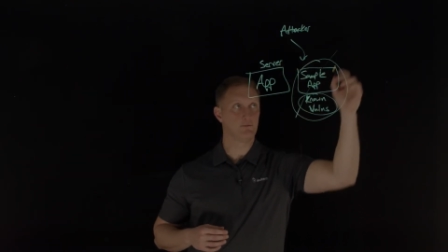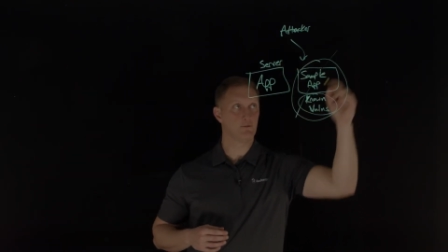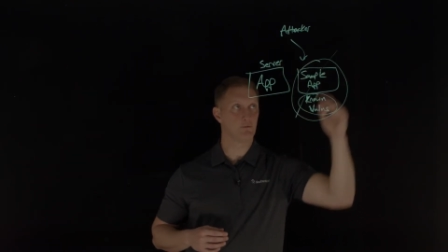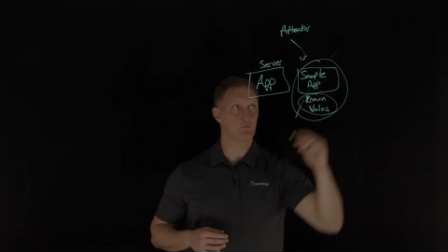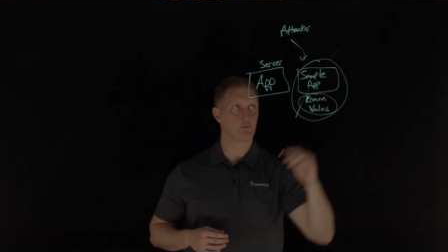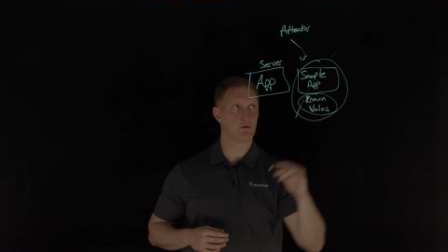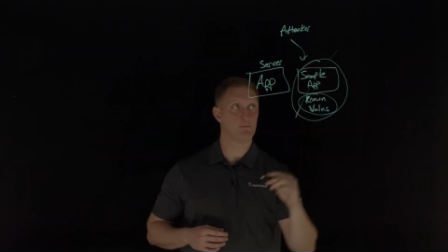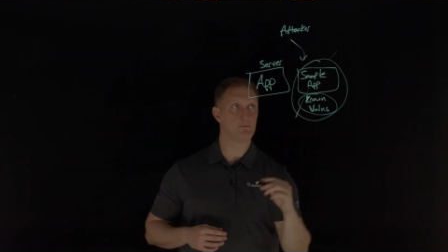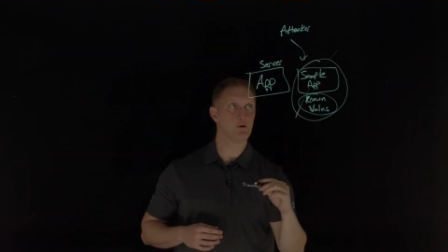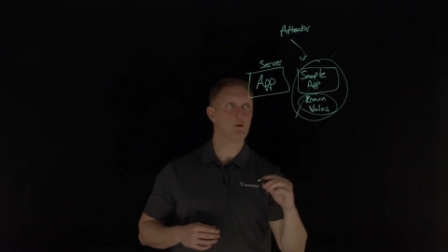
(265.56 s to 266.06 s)

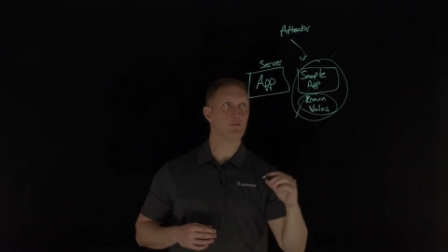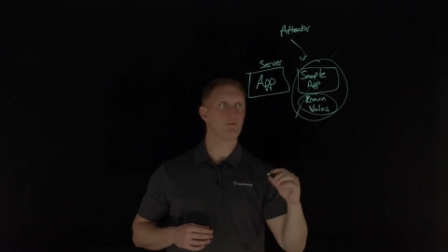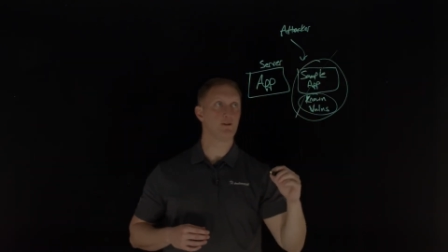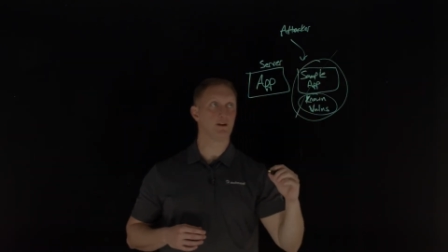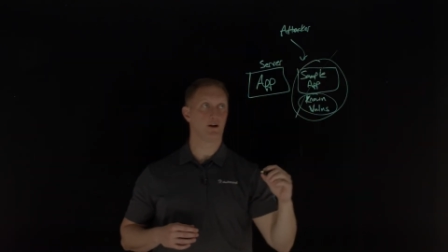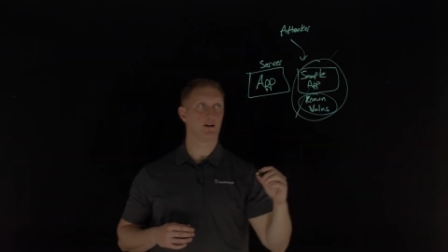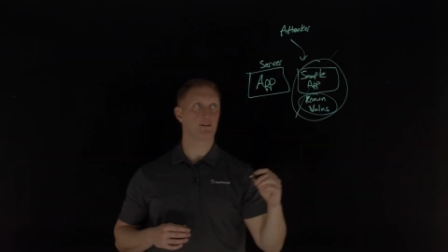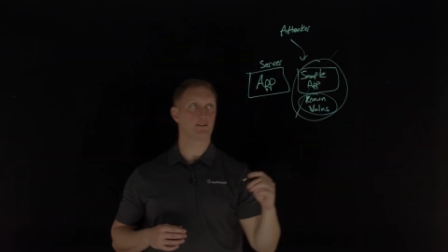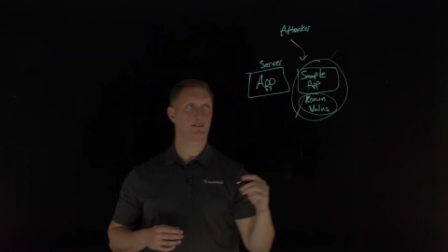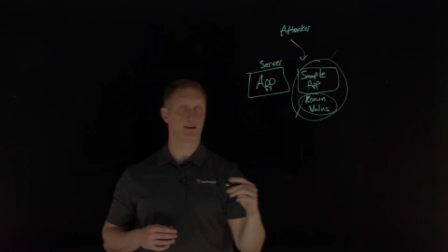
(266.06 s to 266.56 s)
remove it
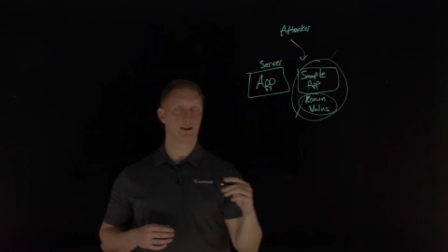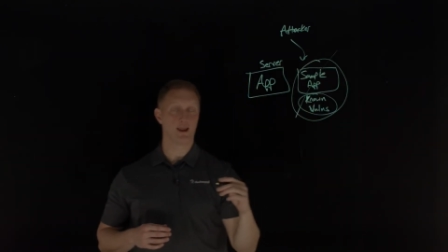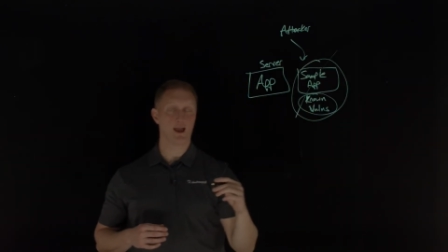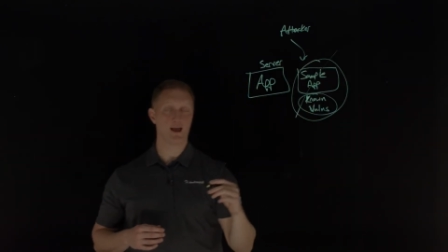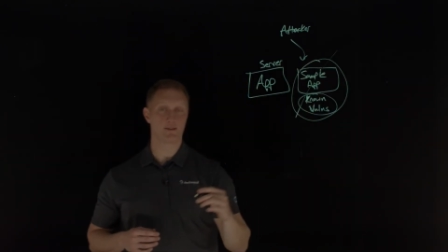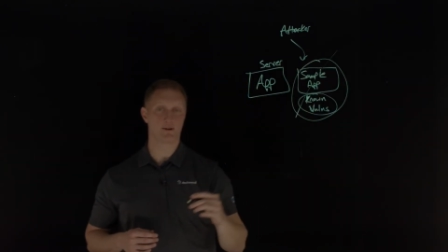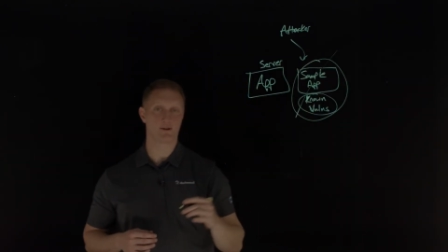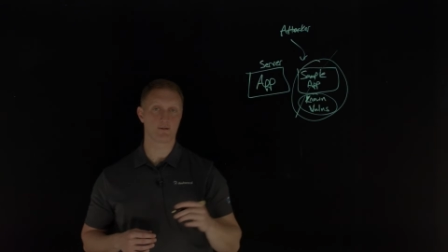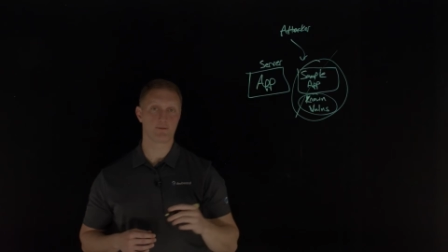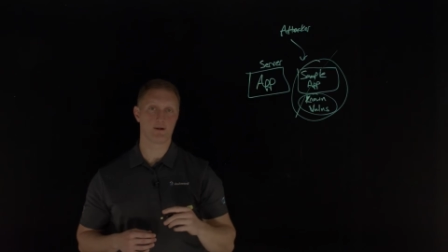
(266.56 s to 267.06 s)
all
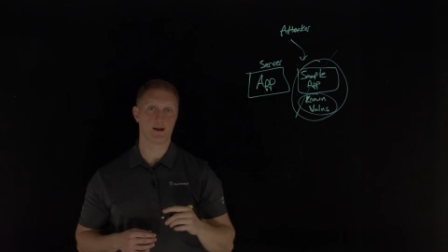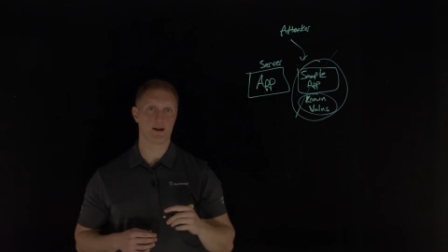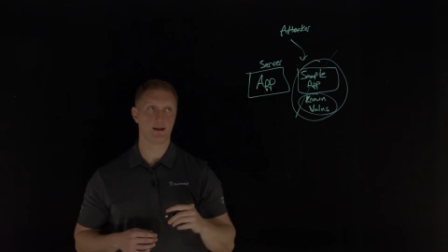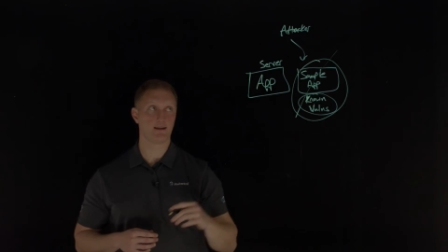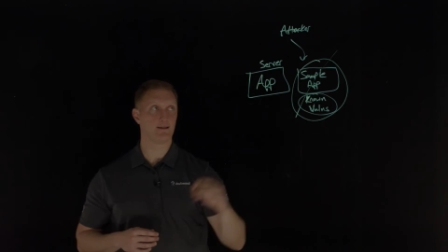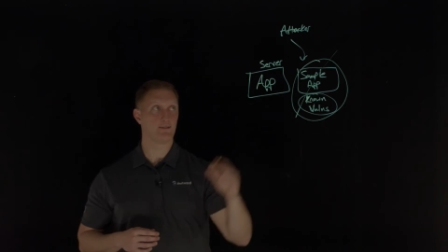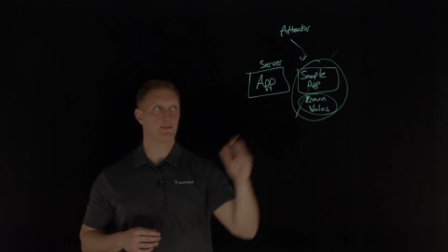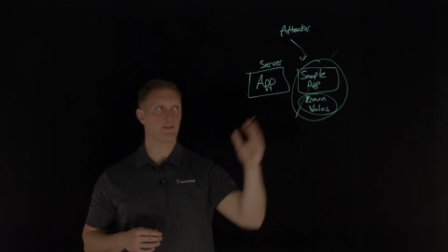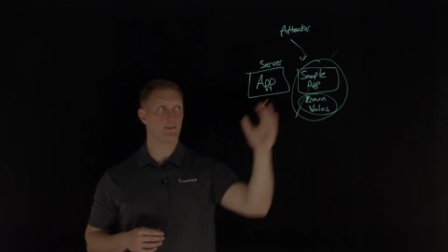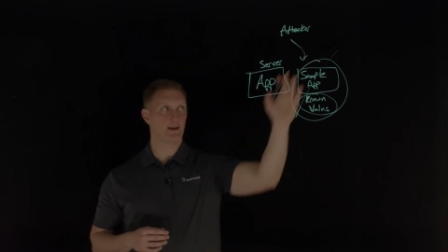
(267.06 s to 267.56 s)
together, right?
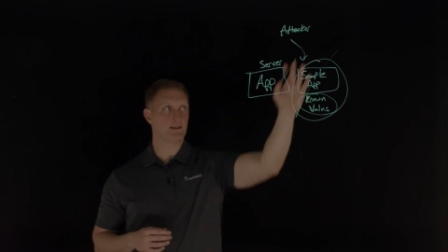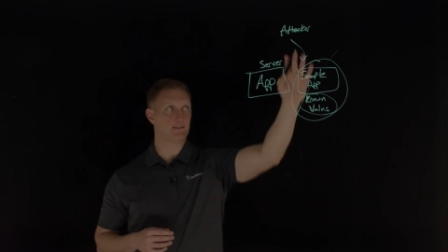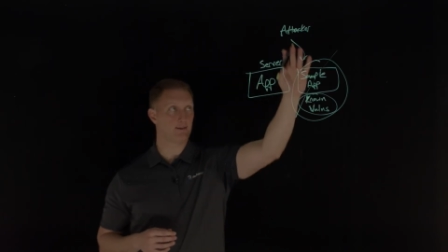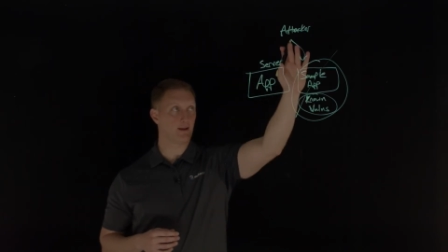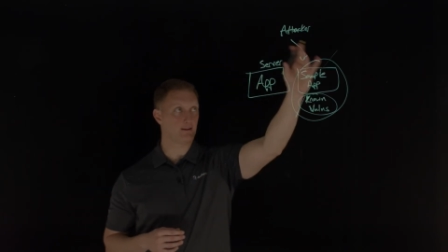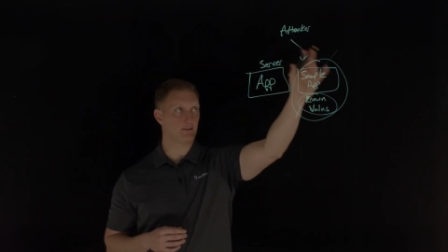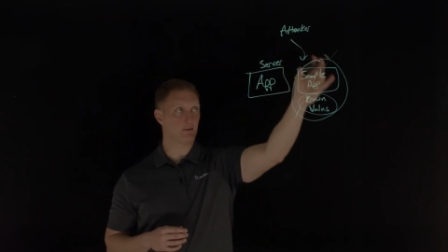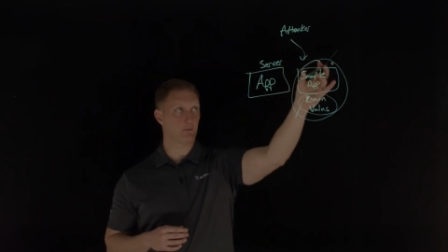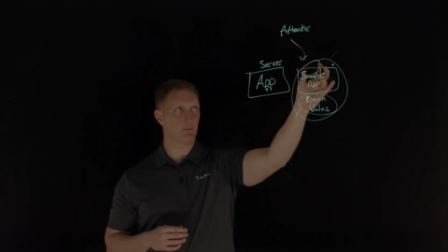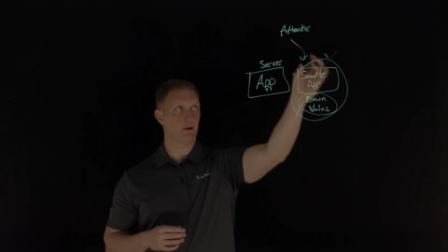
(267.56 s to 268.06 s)
And then that
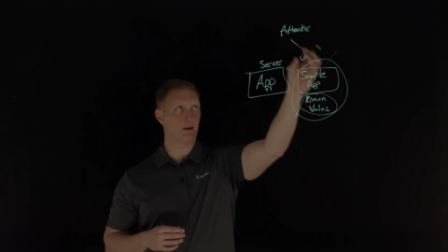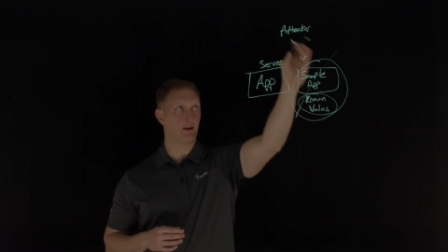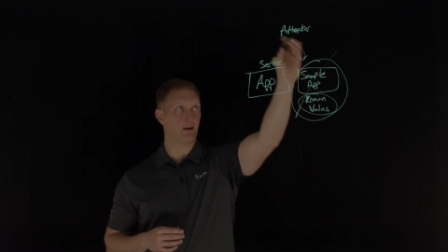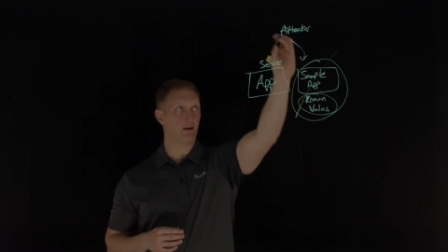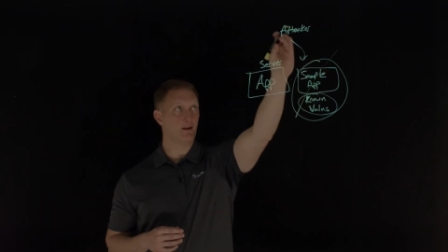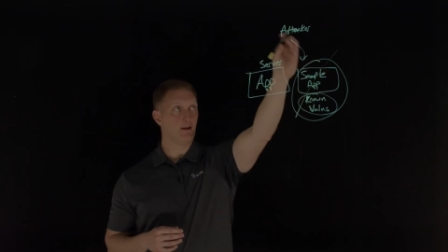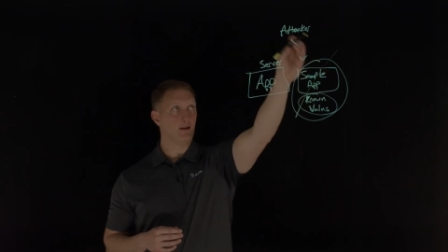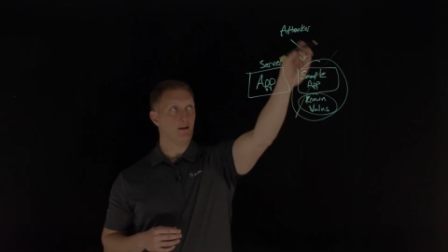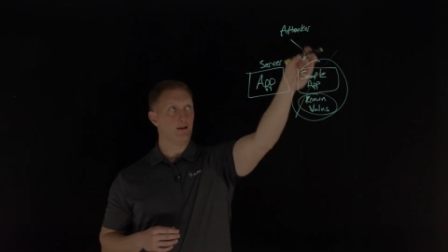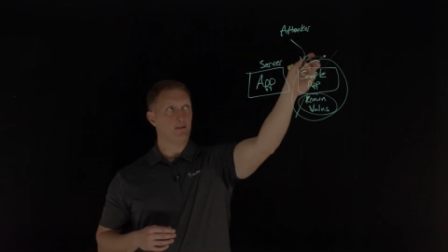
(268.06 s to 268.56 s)
takes
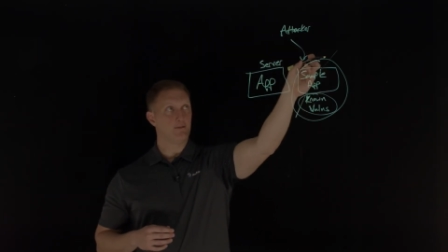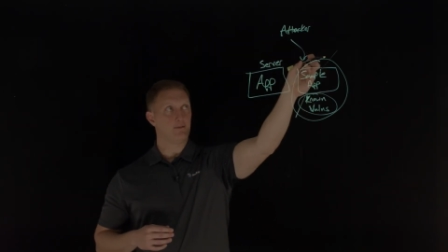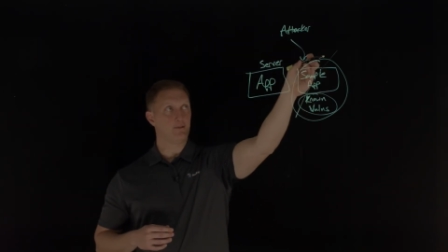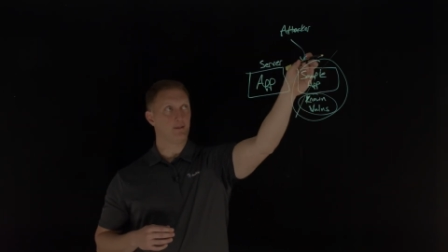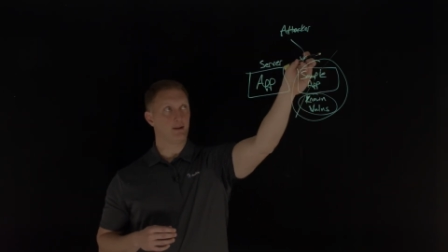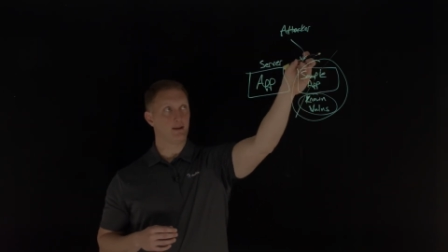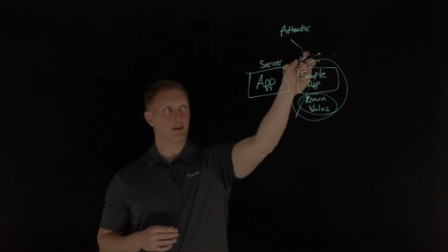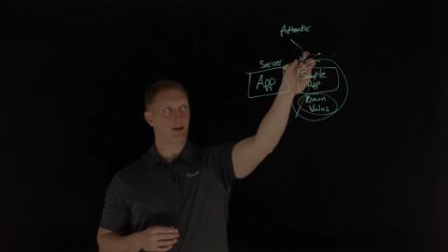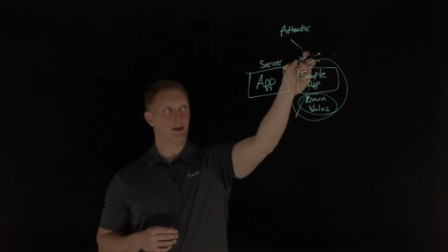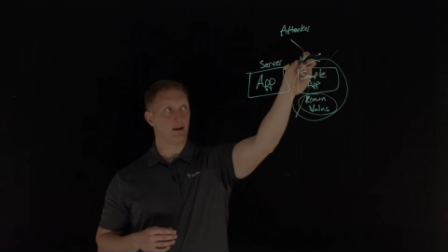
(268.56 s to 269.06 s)
away
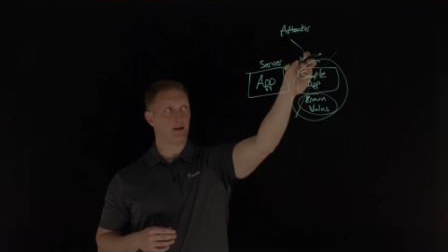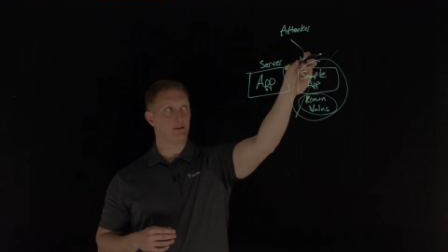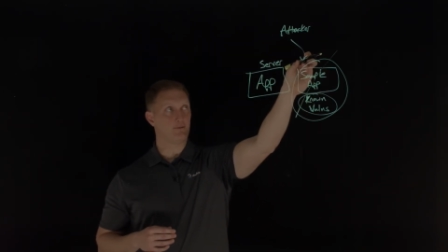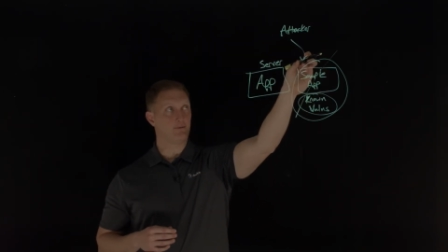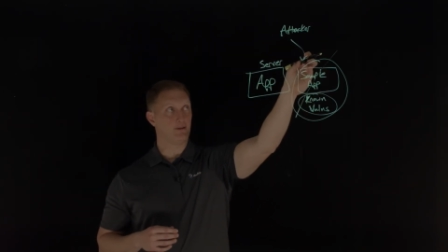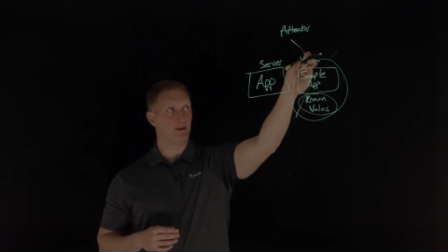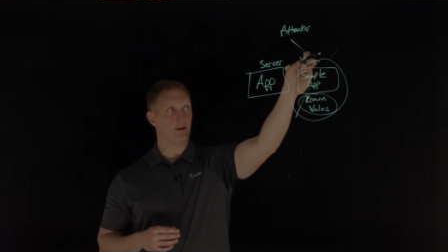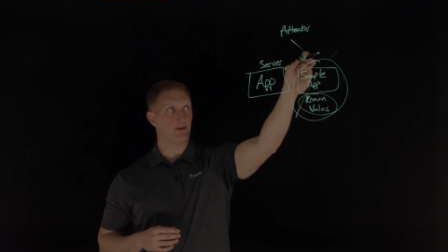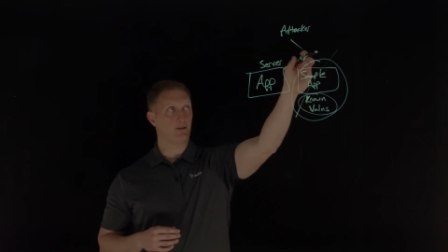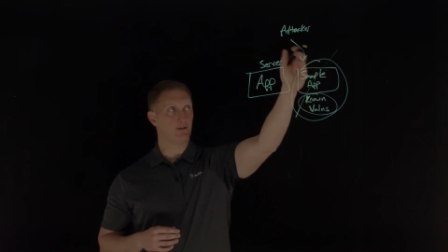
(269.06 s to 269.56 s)
the, uh,
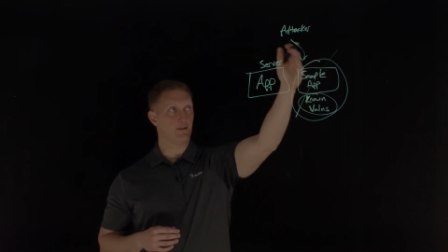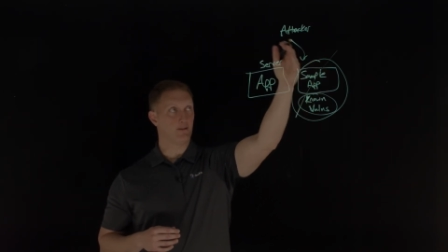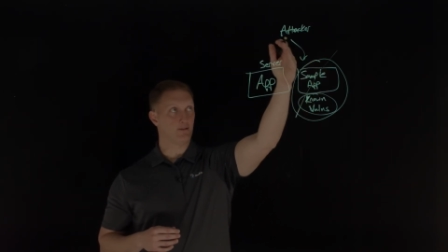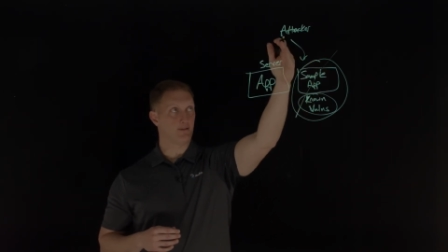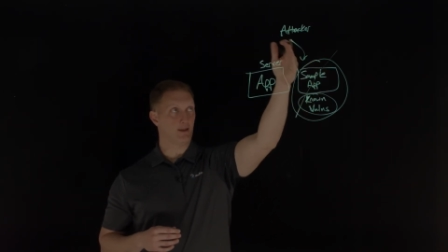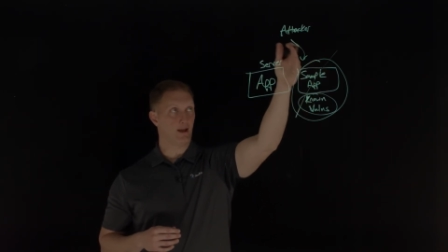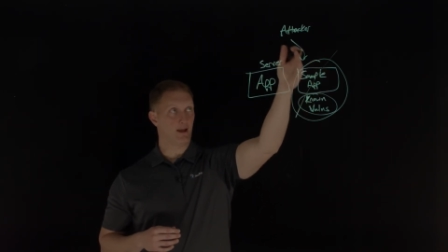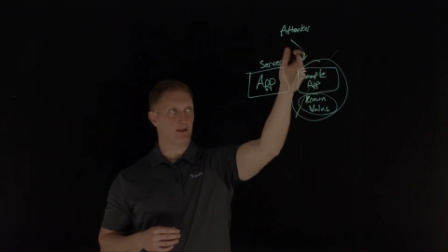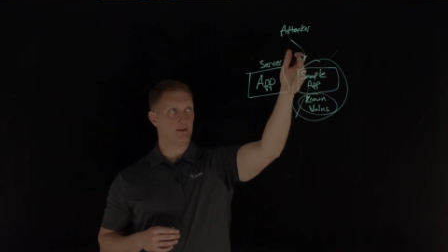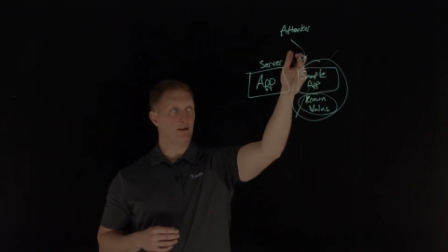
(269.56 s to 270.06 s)
you know, the,
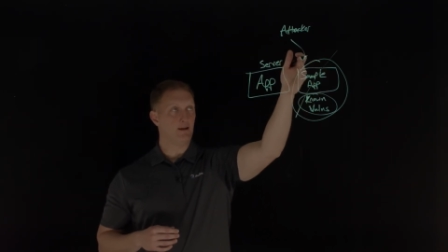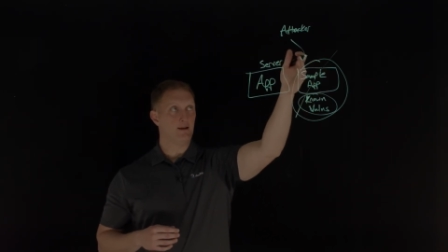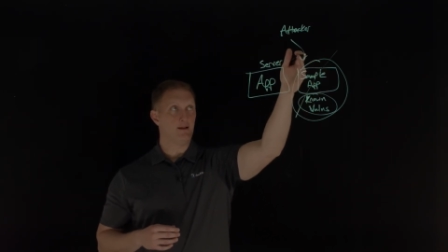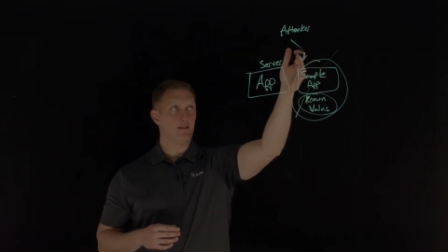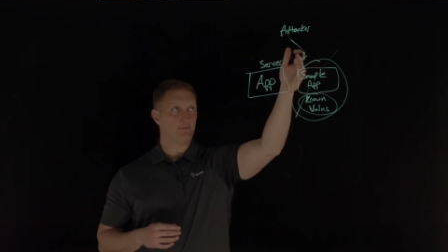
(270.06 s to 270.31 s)
that,